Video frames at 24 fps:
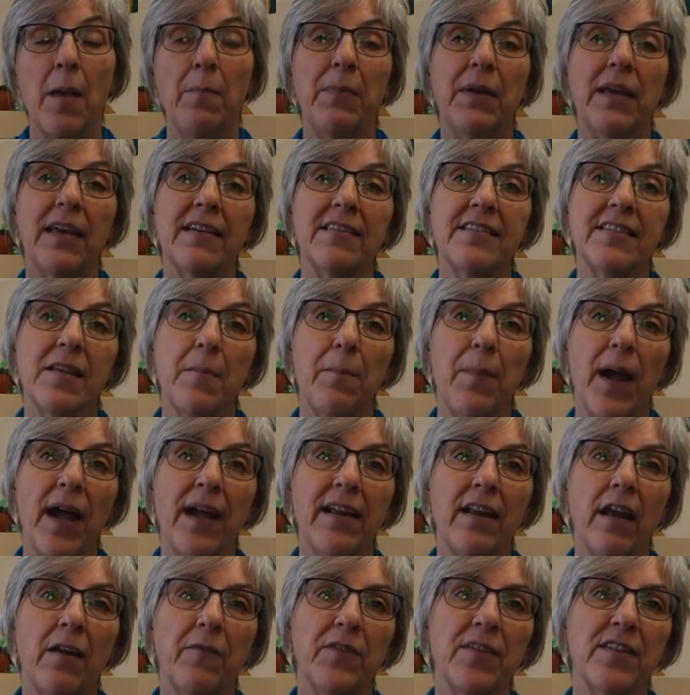Because the
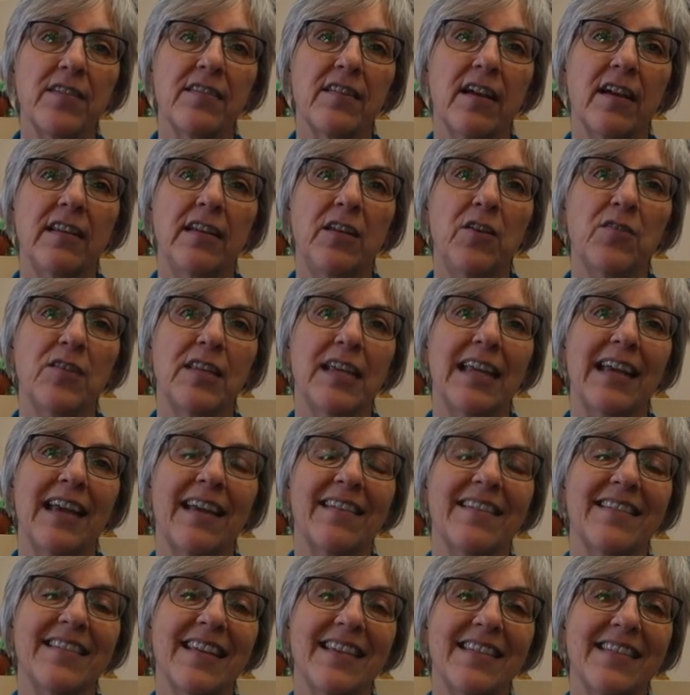bind up is done using
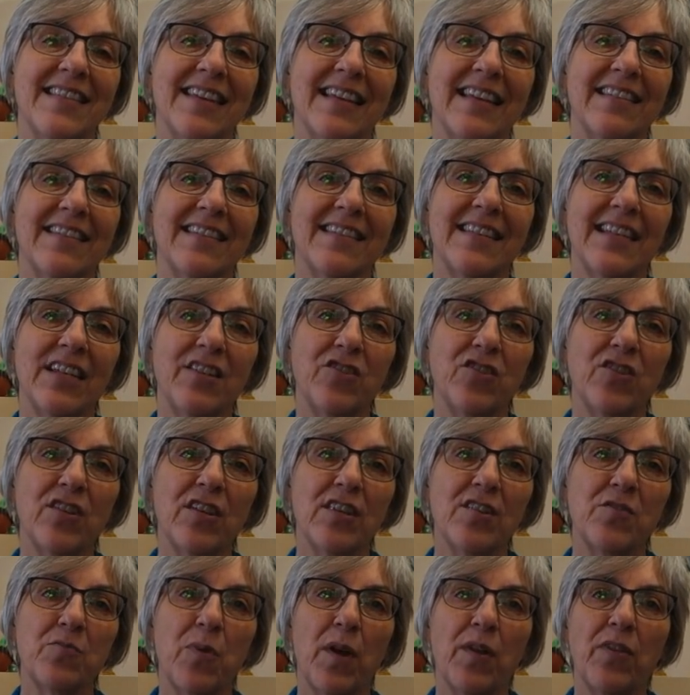existing
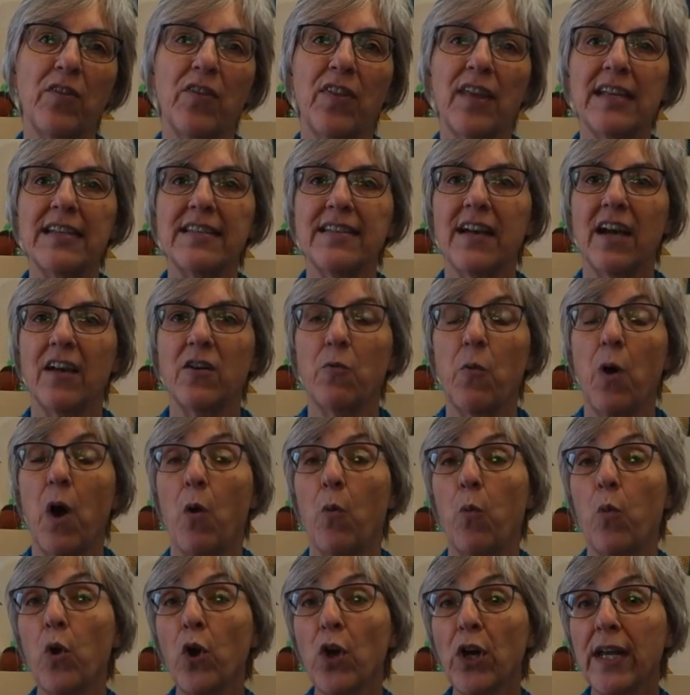stitches rather than done
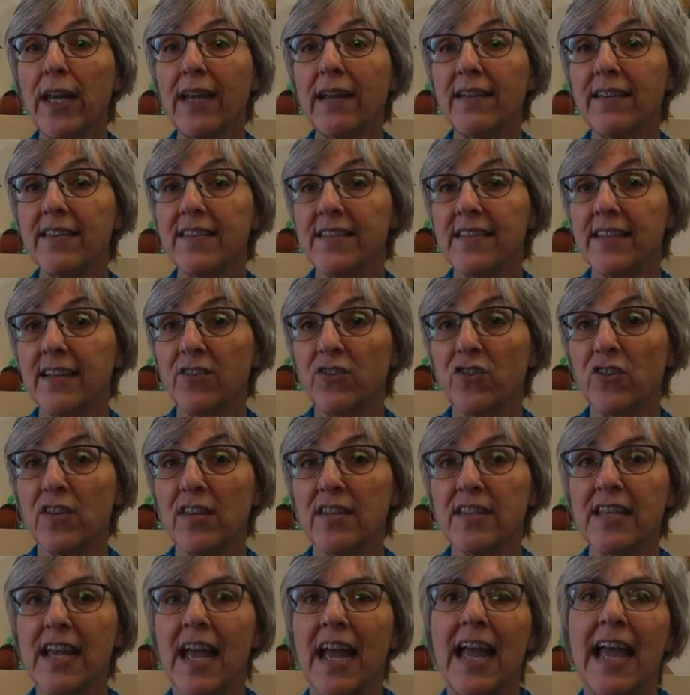while working
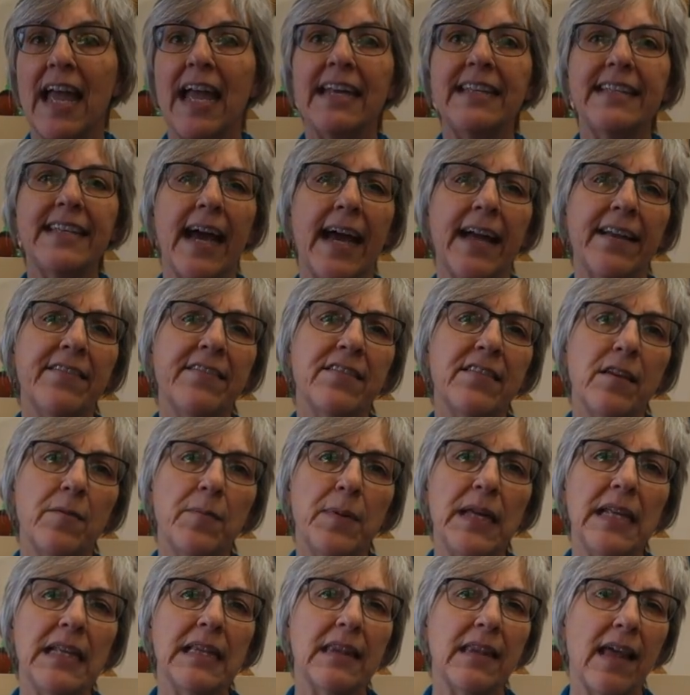stitches, it tends to
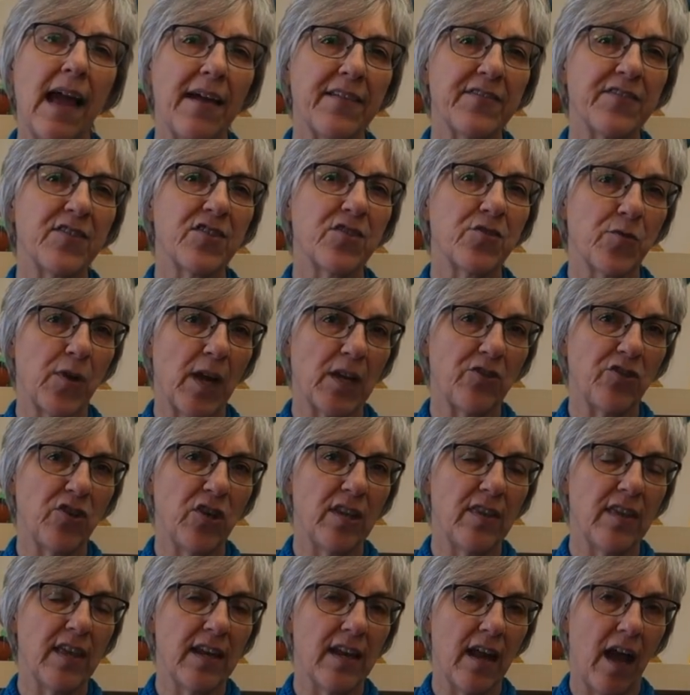be less
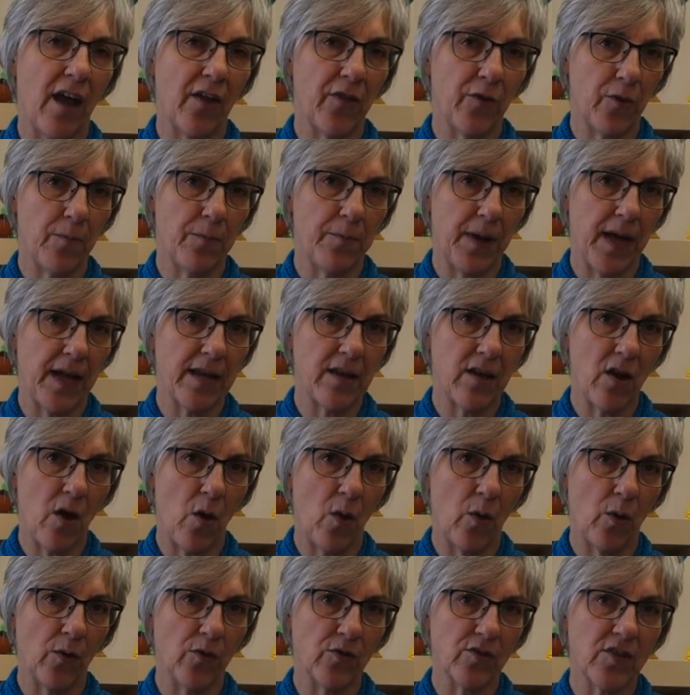stretchy than other
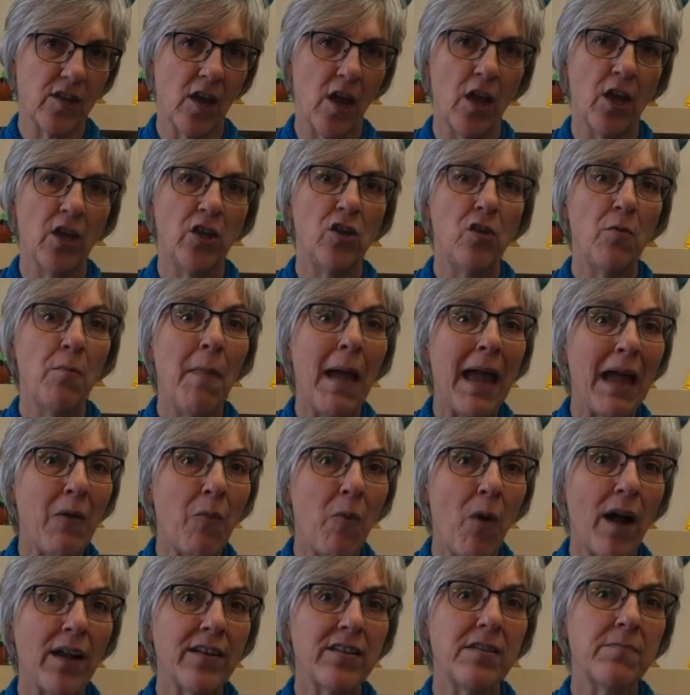buttonholes. You may
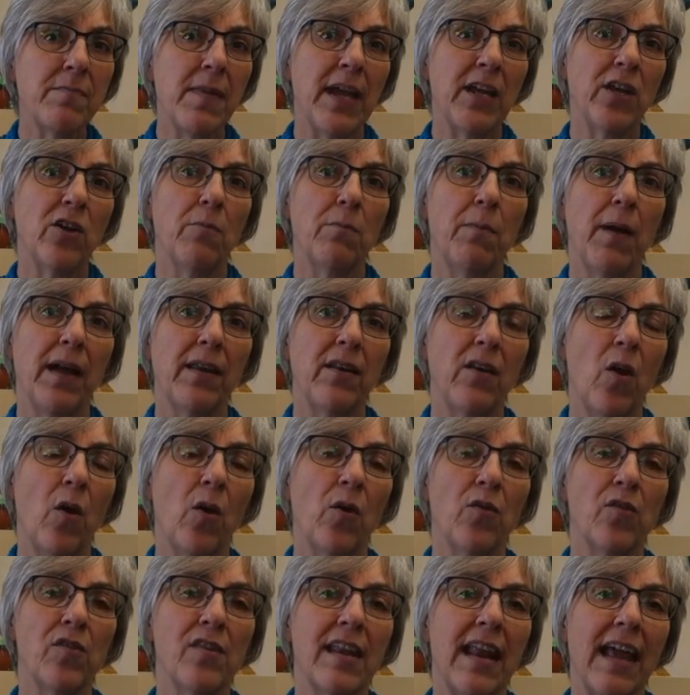want to make your
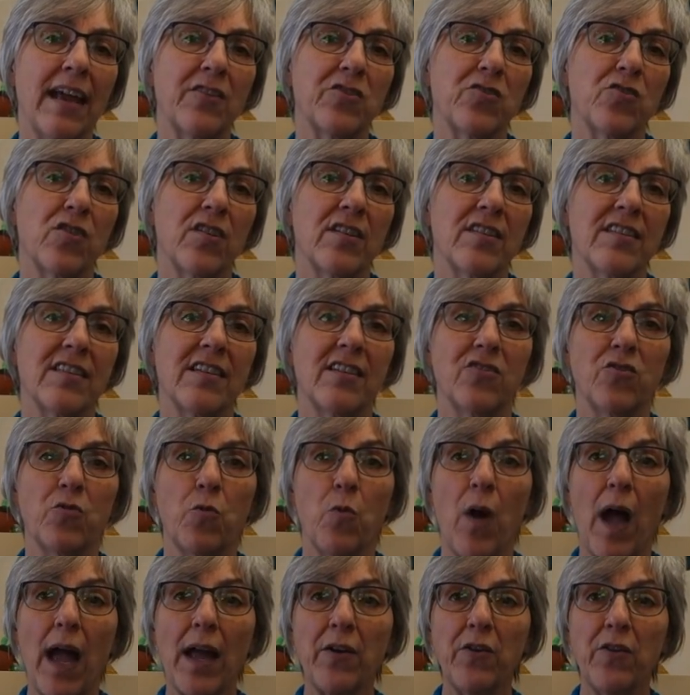buttonholes an extra stitch
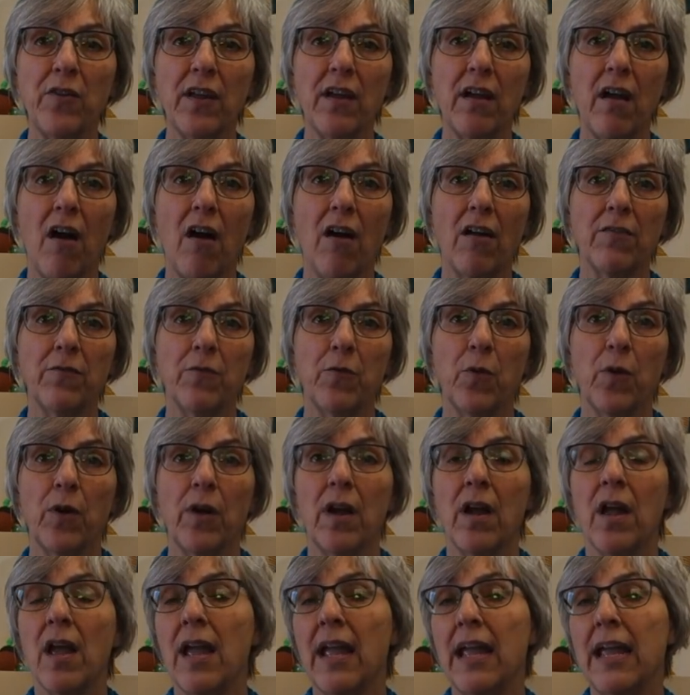wider than called
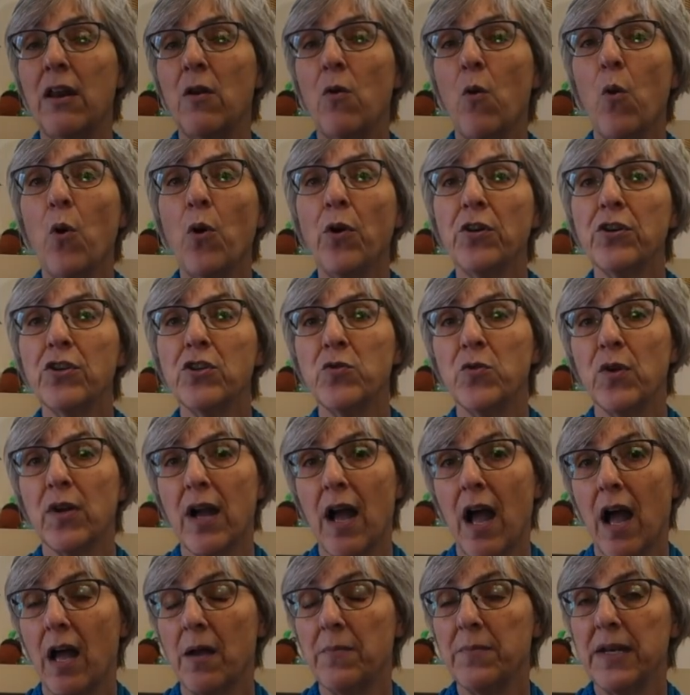for in order to
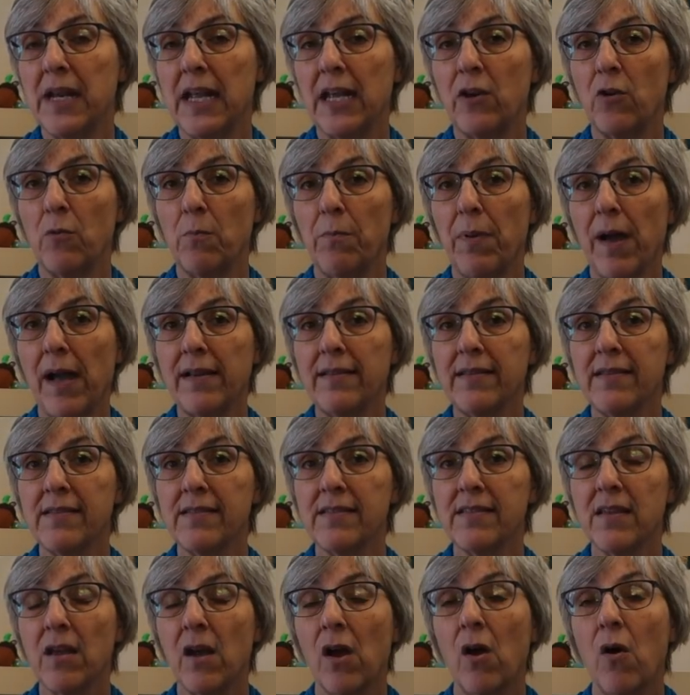accommodate your
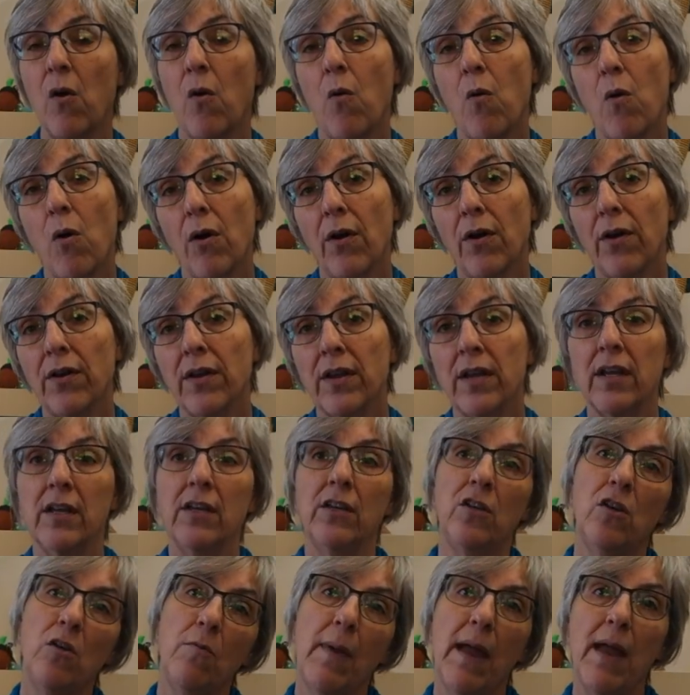buttons, or
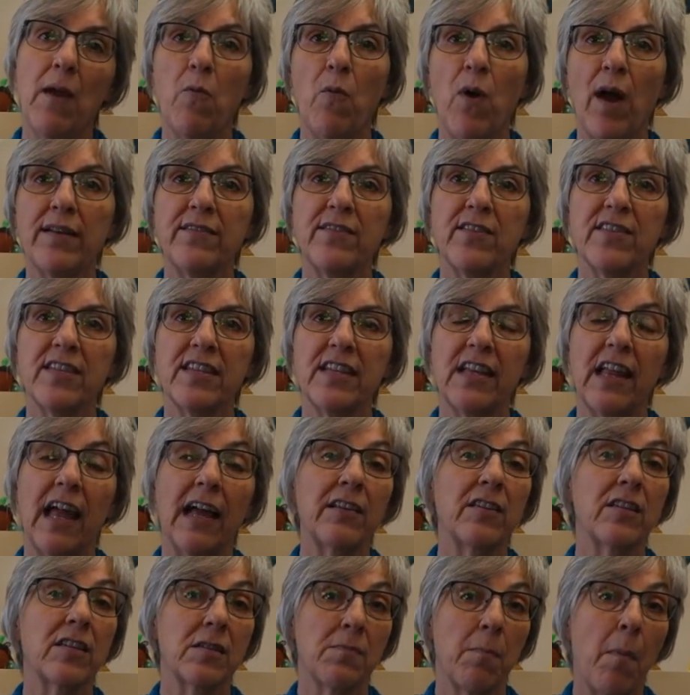you may want to
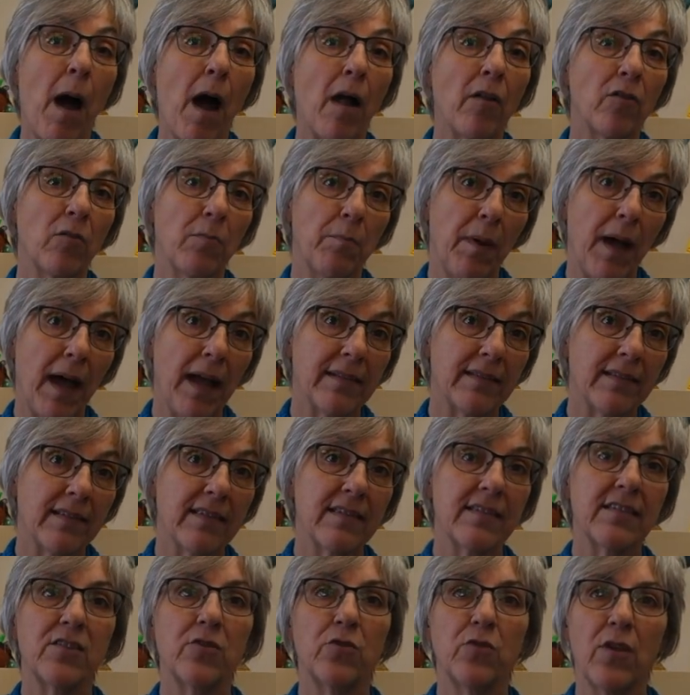select smaller
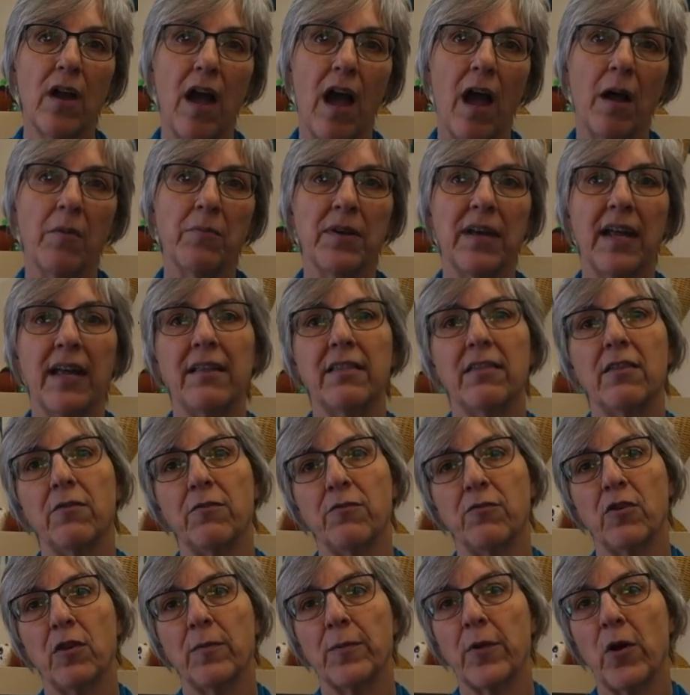buttons to accommodate the
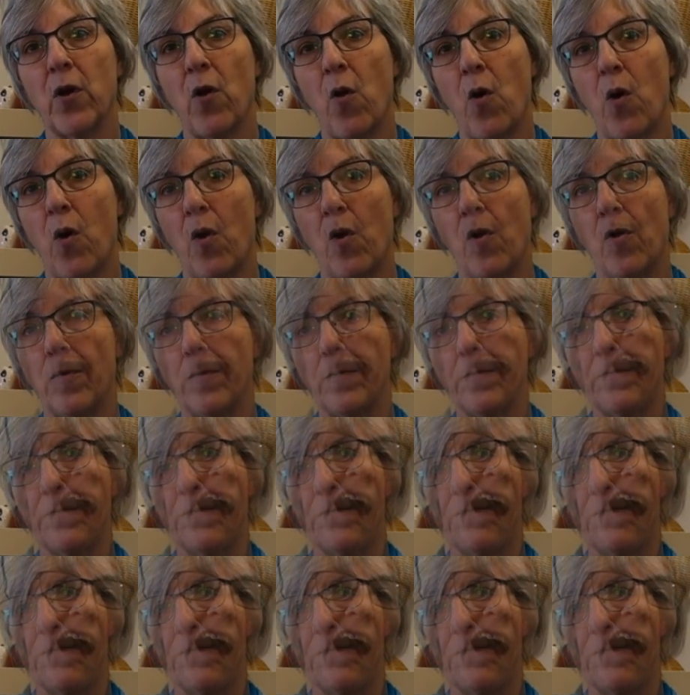firmer hole.